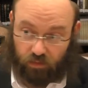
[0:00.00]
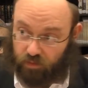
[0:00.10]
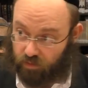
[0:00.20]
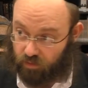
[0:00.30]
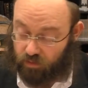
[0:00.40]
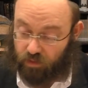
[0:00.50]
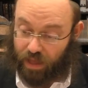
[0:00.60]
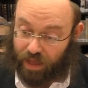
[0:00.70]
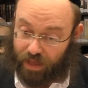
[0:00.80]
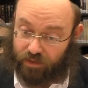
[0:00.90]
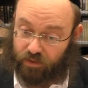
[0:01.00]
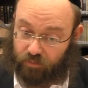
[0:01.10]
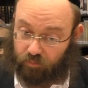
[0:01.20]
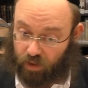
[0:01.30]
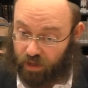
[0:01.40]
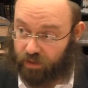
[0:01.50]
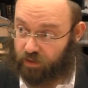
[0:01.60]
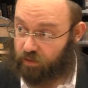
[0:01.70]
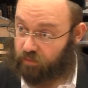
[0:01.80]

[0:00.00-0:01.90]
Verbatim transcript: and, and by